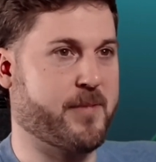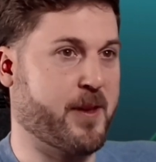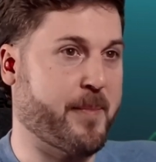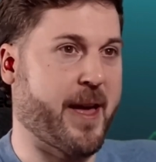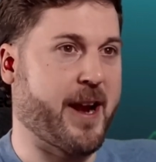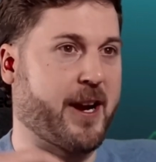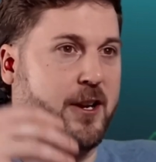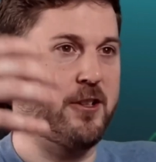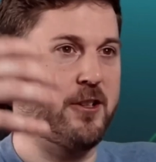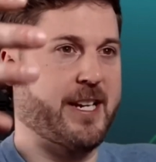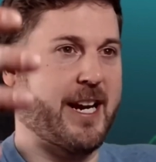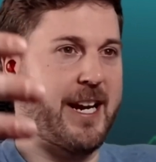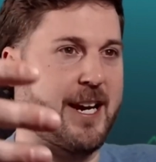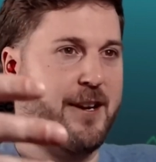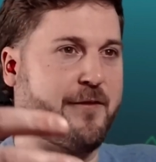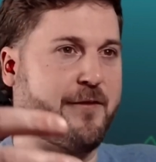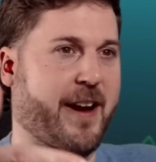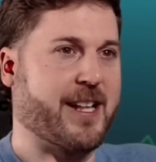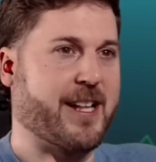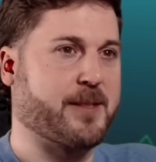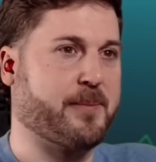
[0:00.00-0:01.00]
the medical
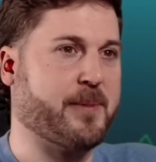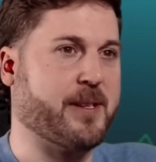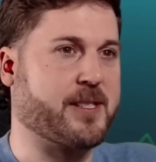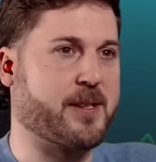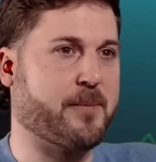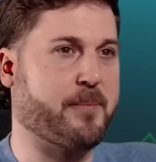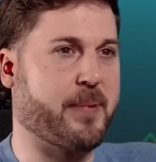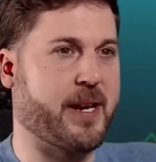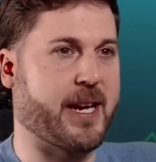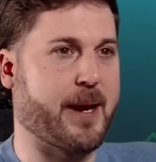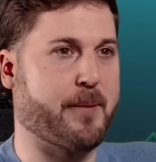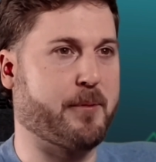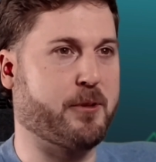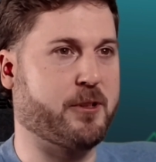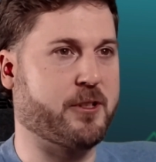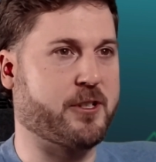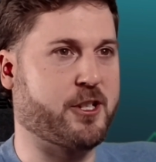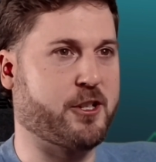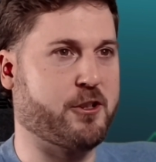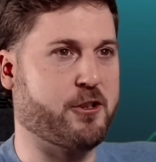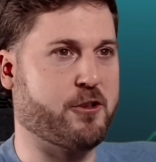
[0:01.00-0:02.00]
tech advancements and being
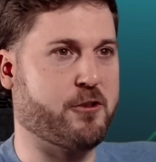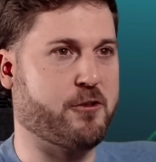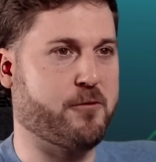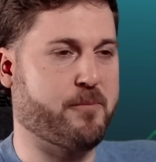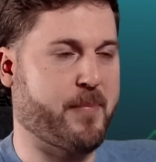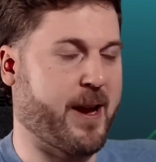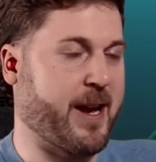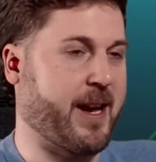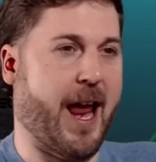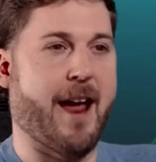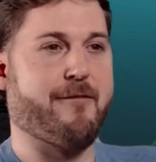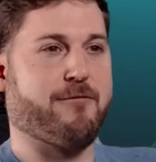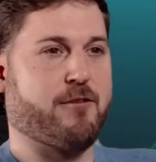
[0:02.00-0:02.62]
able to make